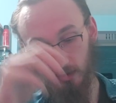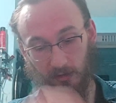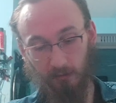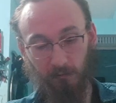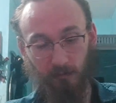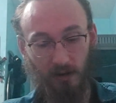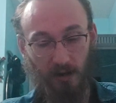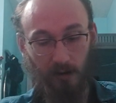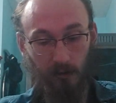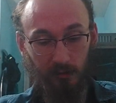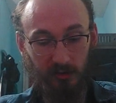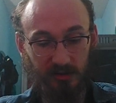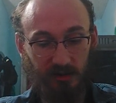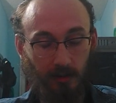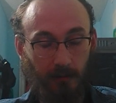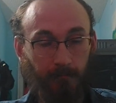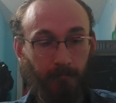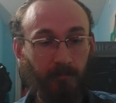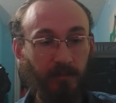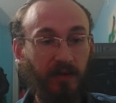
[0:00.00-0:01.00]
in the files,
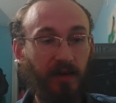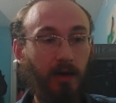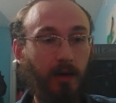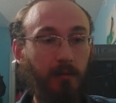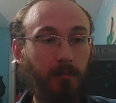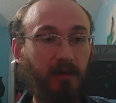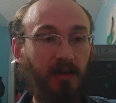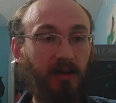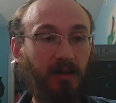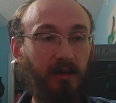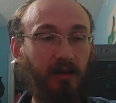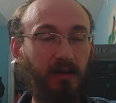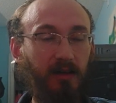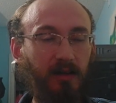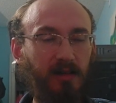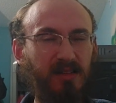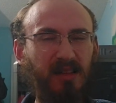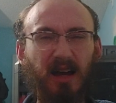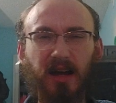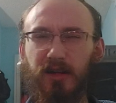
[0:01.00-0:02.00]

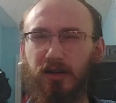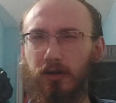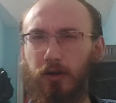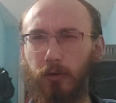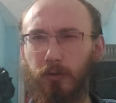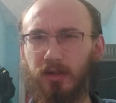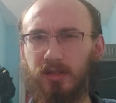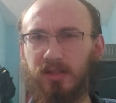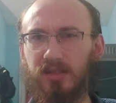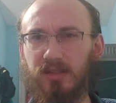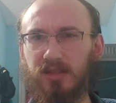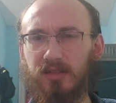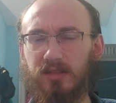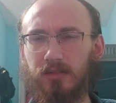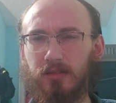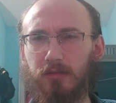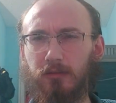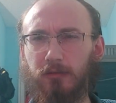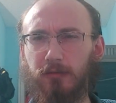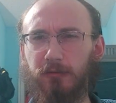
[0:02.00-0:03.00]
because I noticed
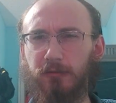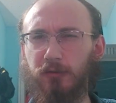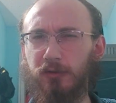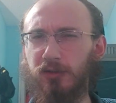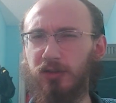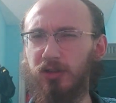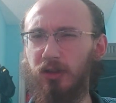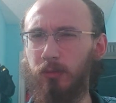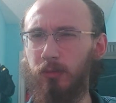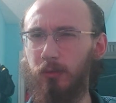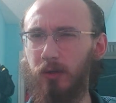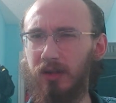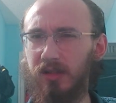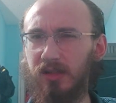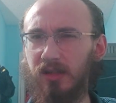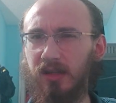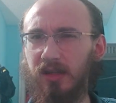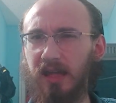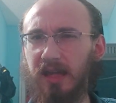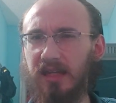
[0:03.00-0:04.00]
for some
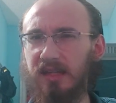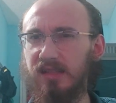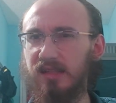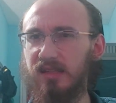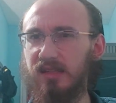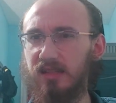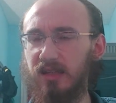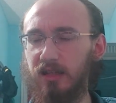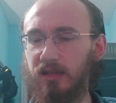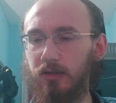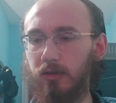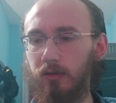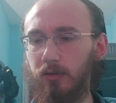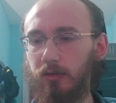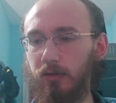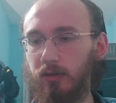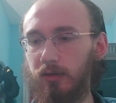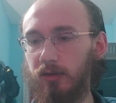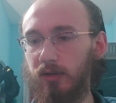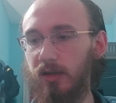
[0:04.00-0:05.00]
reason a
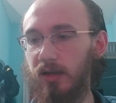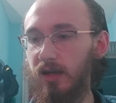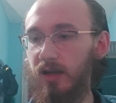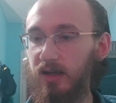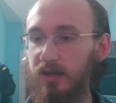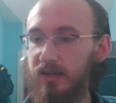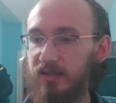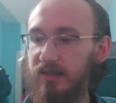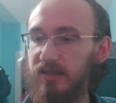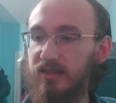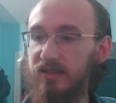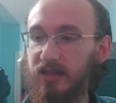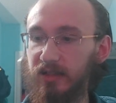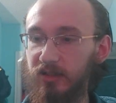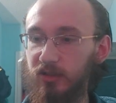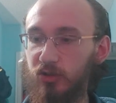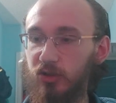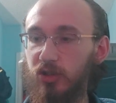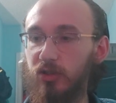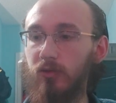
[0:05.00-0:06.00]
singular
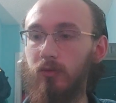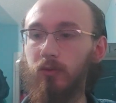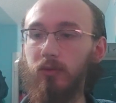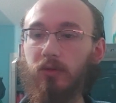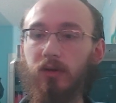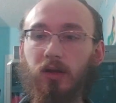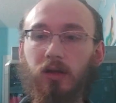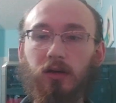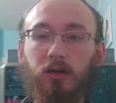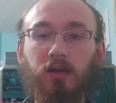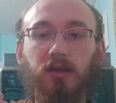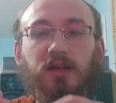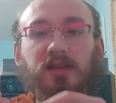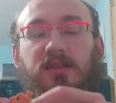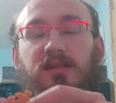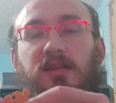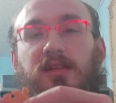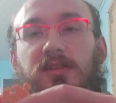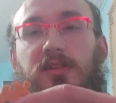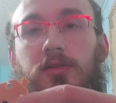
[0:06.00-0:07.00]
section,
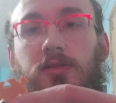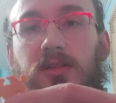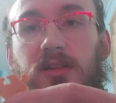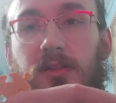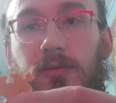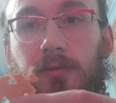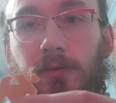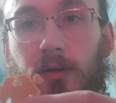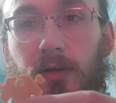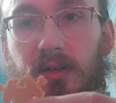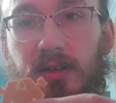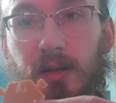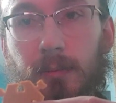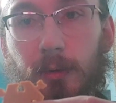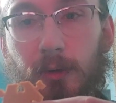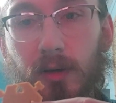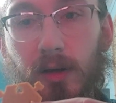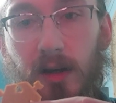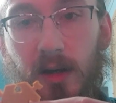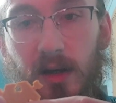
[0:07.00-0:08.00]
let's use this for
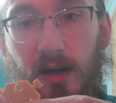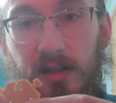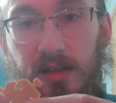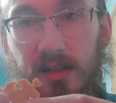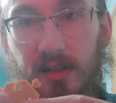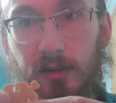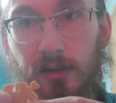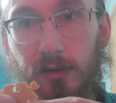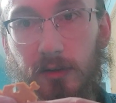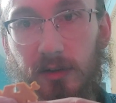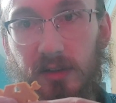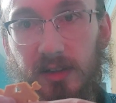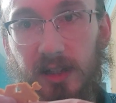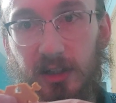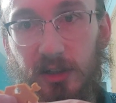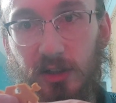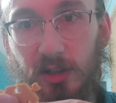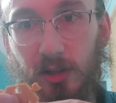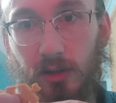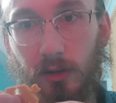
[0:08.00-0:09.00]
example, singular
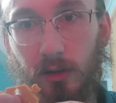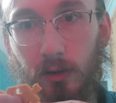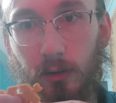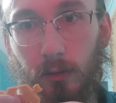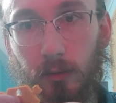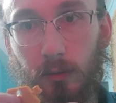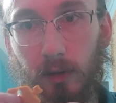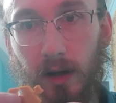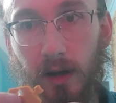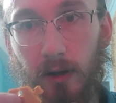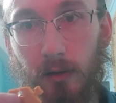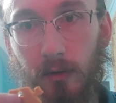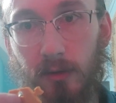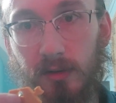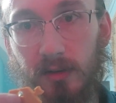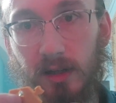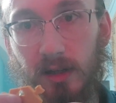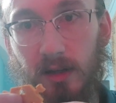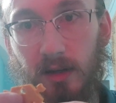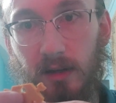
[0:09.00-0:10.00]
section
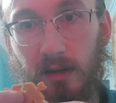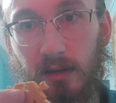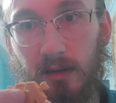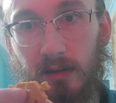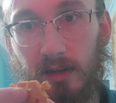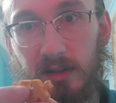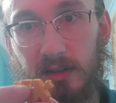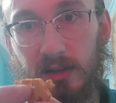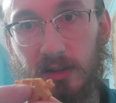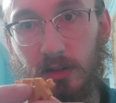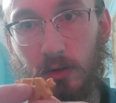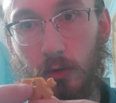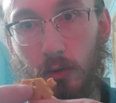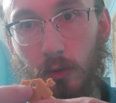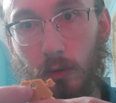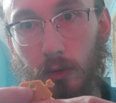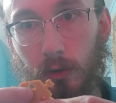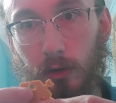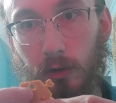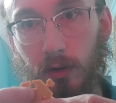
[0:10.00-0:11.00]
around this
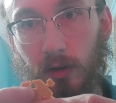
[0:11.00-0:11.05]
corner